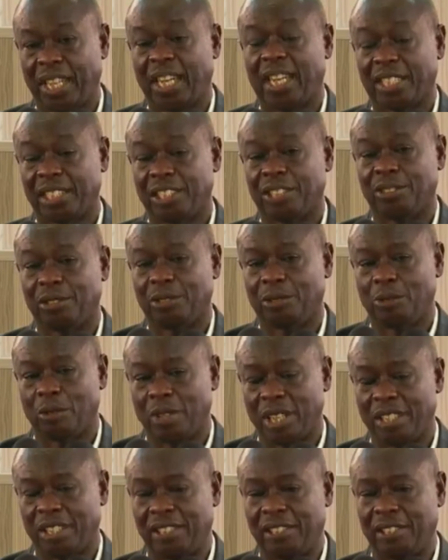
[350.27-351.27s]
Article
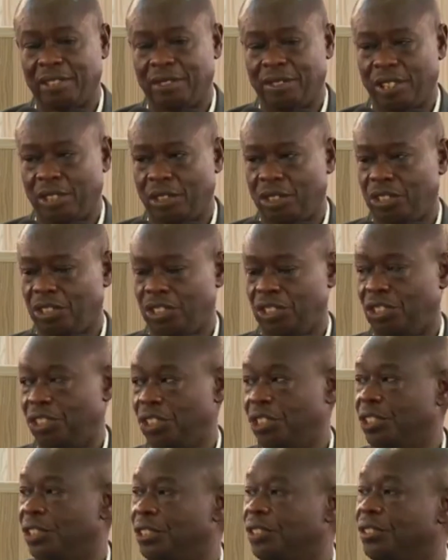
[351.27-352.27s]
1 of the
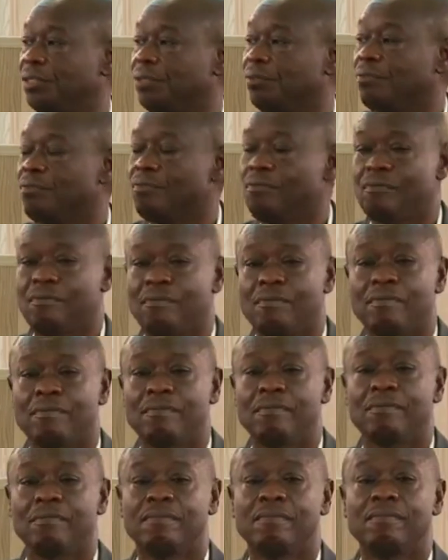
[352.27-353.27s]
Constitution
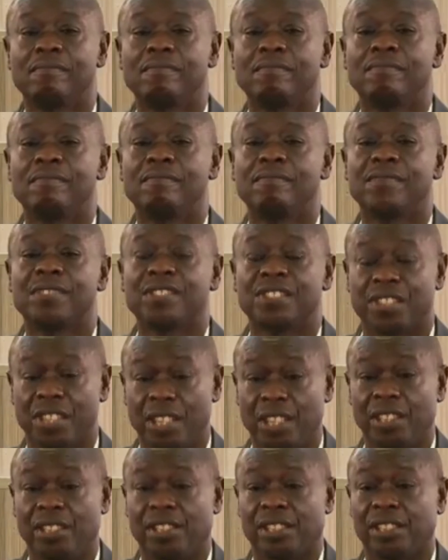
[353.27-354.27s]

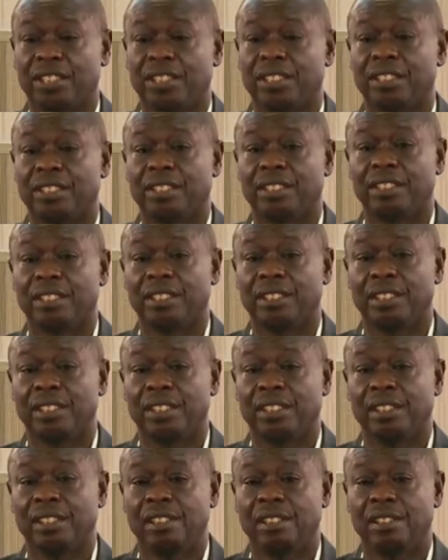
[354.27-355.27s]
says
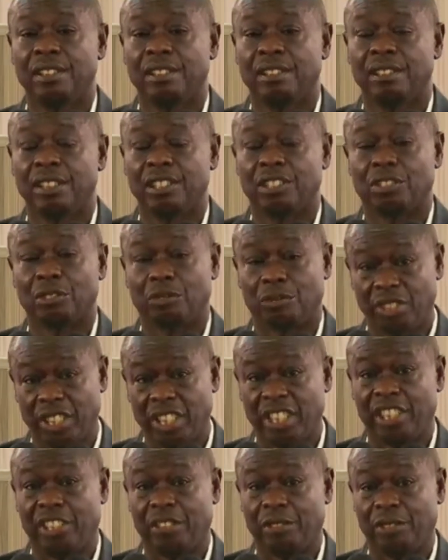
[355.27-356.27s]
the
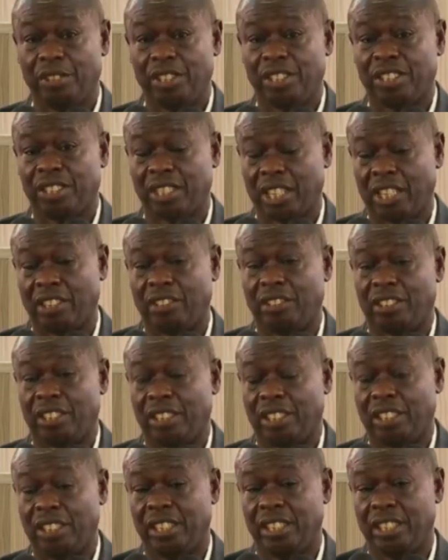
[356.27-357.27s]
sovereignty of this
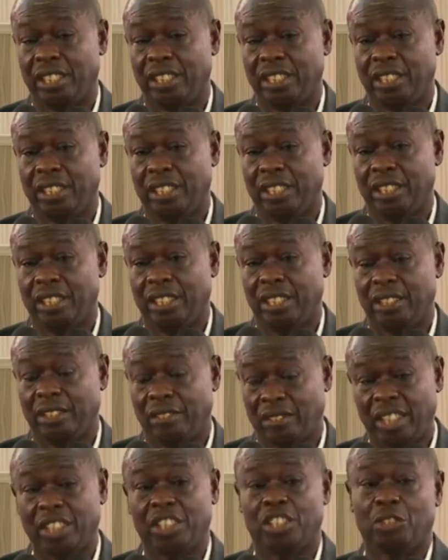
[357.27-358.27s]
country
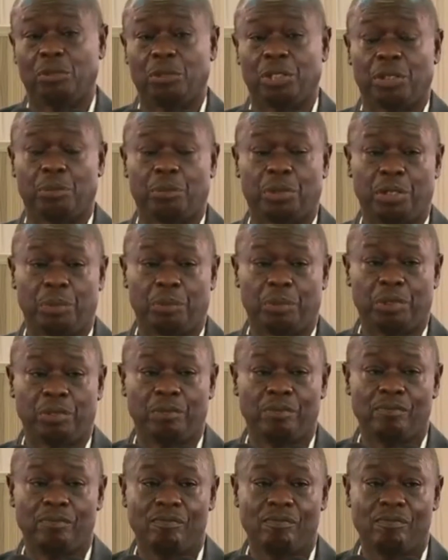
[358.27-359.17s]
rests with the people.